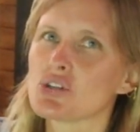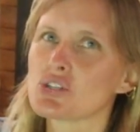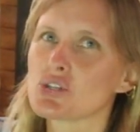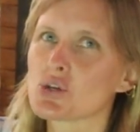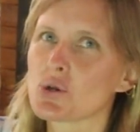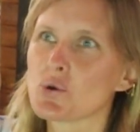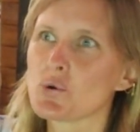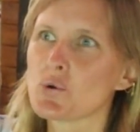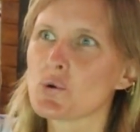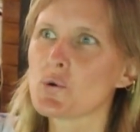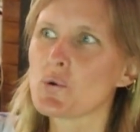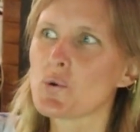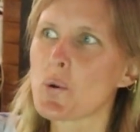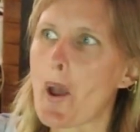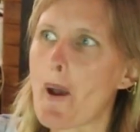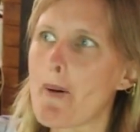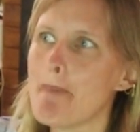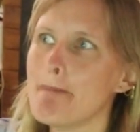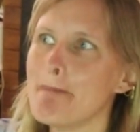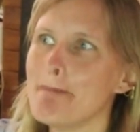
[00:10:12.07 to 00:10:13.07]

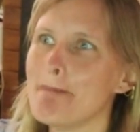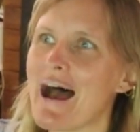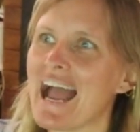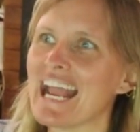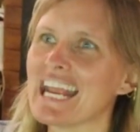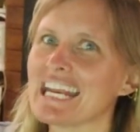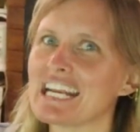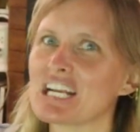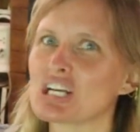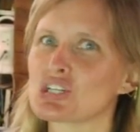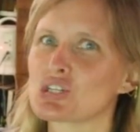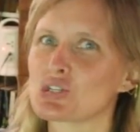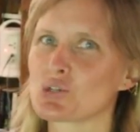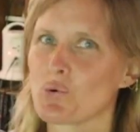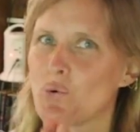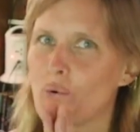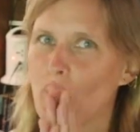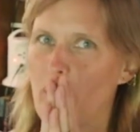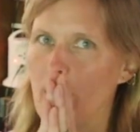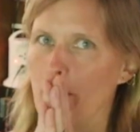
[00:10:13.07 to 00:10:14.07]
to make
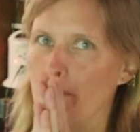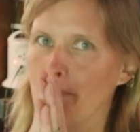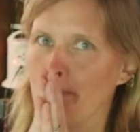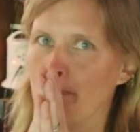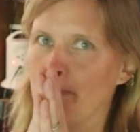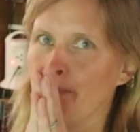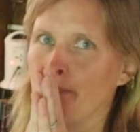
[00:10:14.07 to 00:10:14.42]
sure,